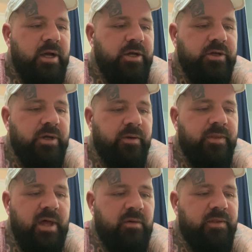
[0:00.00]
you know
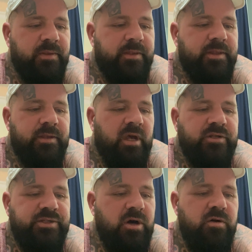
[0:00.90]
they're they're
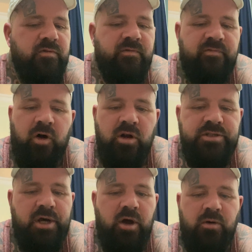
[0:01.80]
so
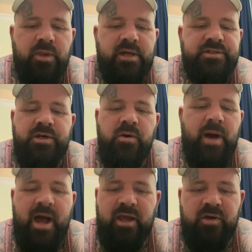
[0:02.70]
volatile they're so
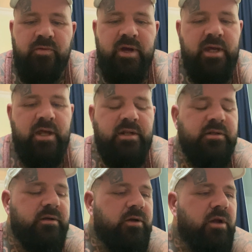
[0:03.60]
angry
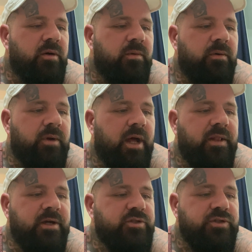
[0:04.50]
and you know
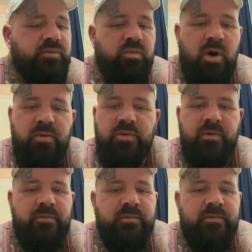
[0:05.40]
and they just won't